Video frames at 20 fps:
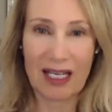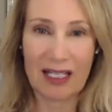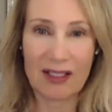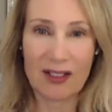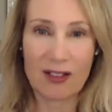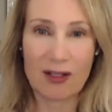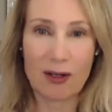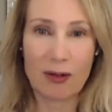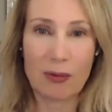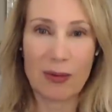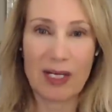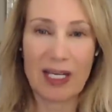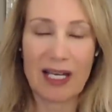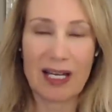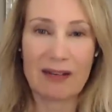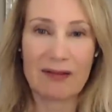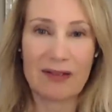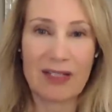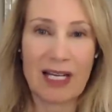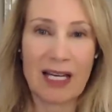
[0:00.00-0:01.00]
And so we
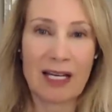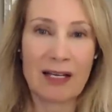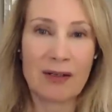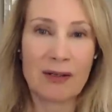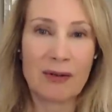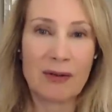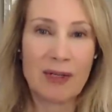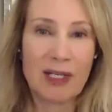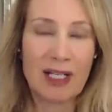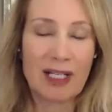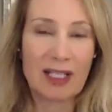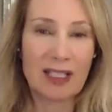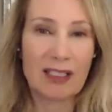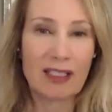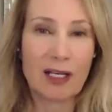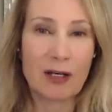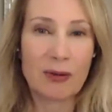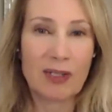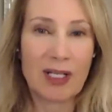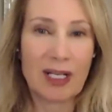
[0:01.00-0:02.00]
have now
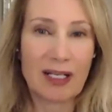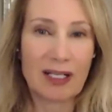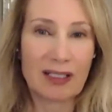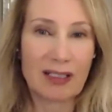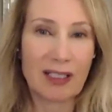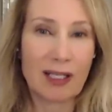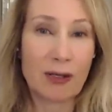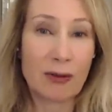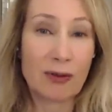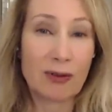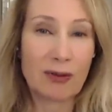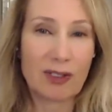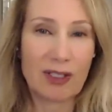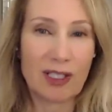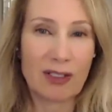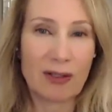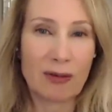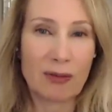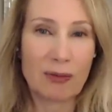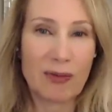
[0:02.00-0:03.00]
lone, lone,
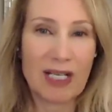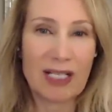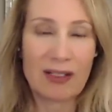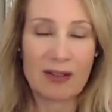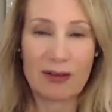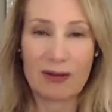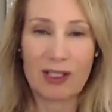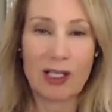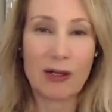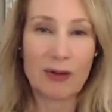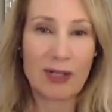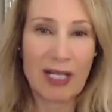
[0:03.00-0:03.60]
you know rain,